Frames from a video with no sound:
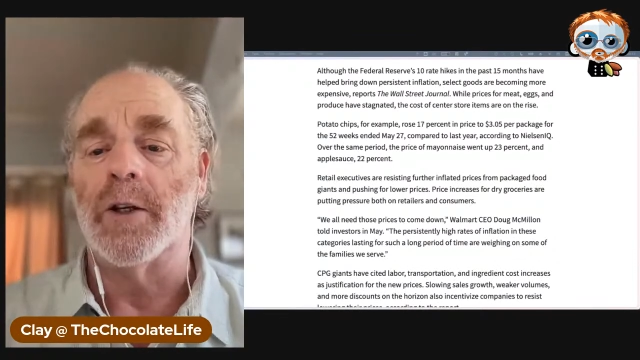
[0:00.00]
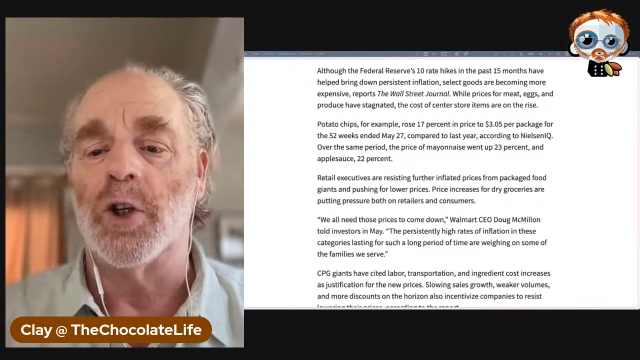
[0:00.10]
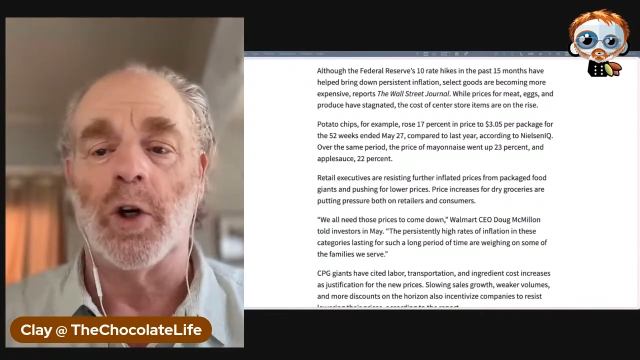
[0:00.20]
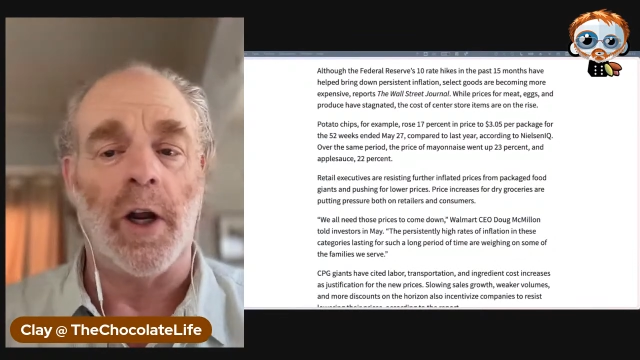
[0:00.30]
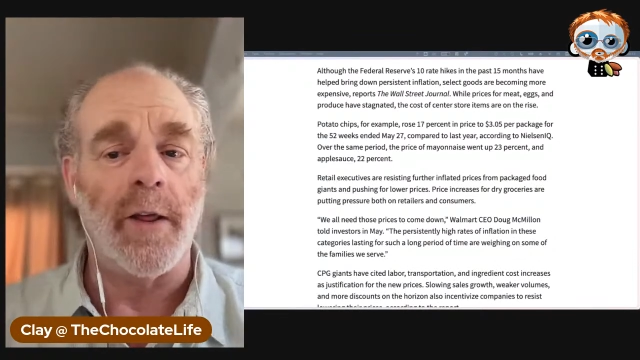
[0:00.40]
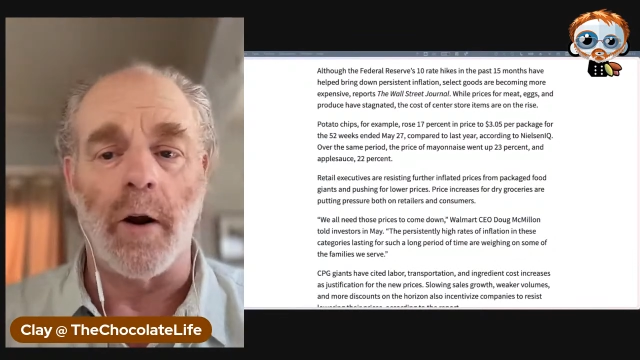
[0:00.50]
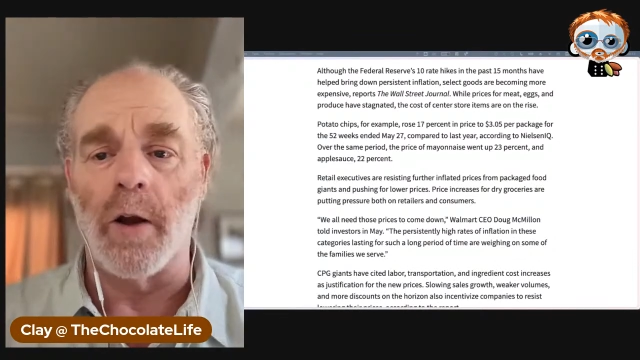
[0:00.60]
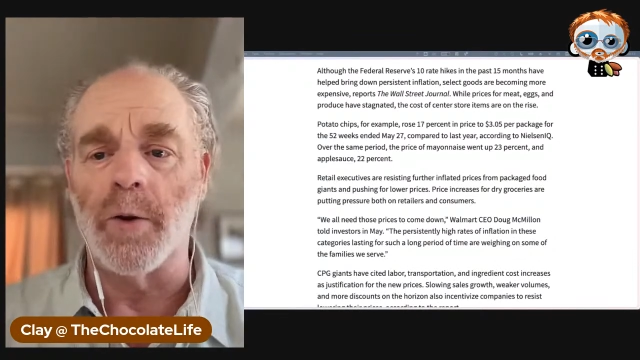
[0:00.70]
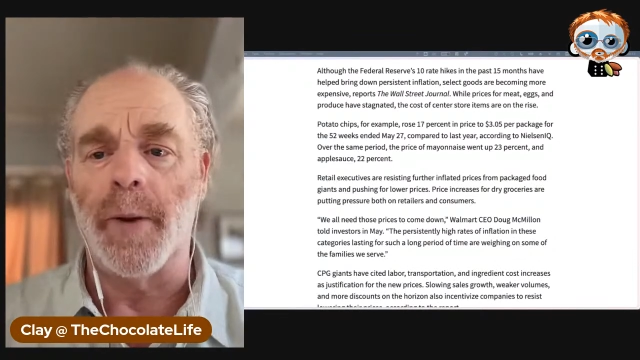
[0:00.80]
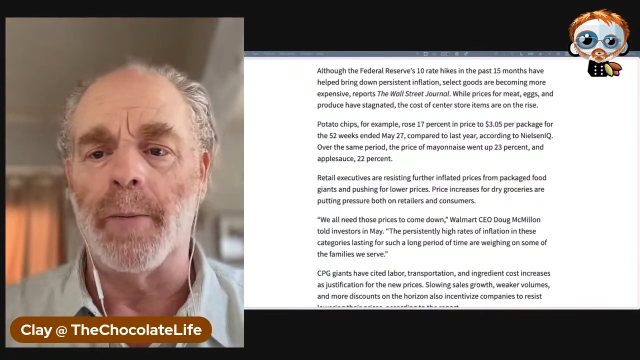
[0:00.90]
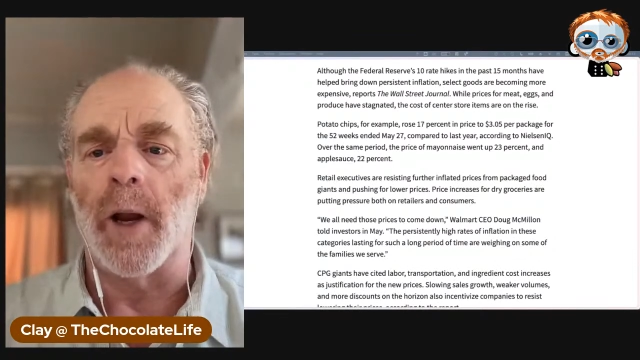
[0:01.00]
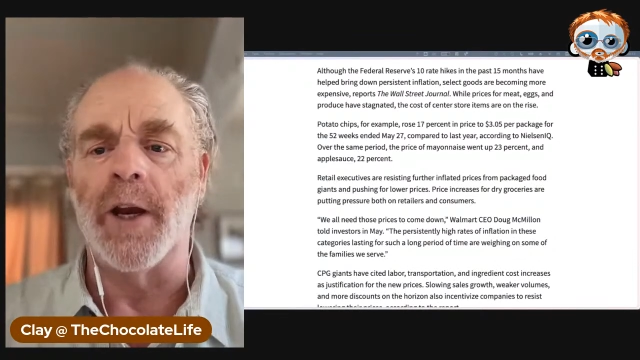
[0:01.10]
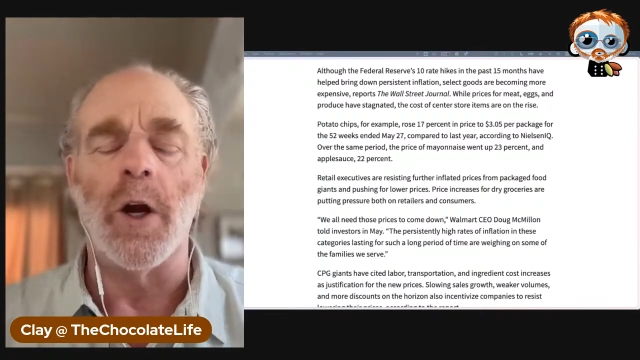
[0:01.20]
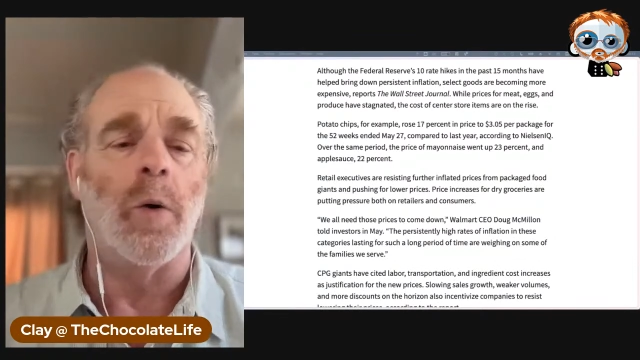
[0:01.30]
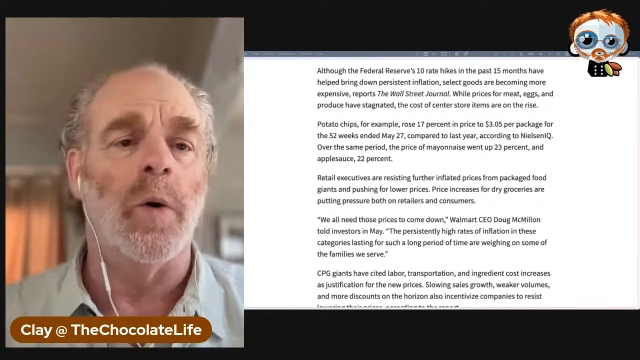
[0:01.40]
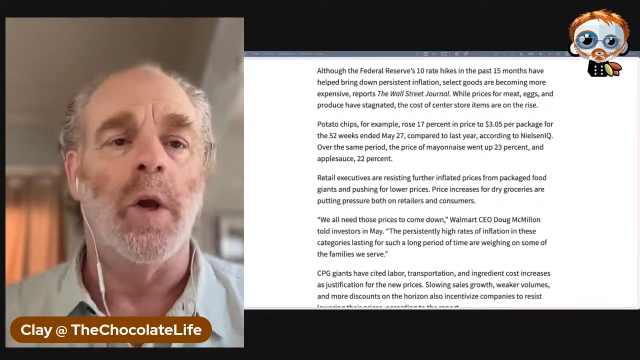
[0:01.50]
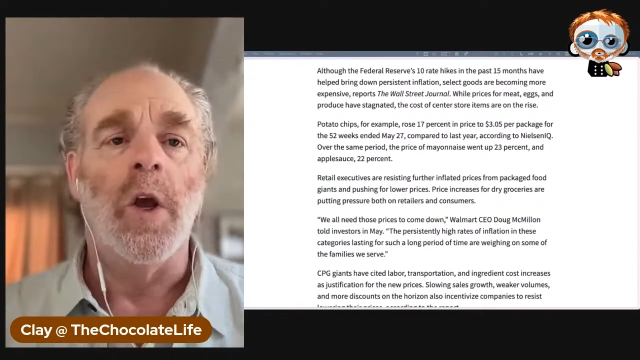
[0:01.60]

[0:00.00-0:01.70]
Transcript: Certainly, there are other people I know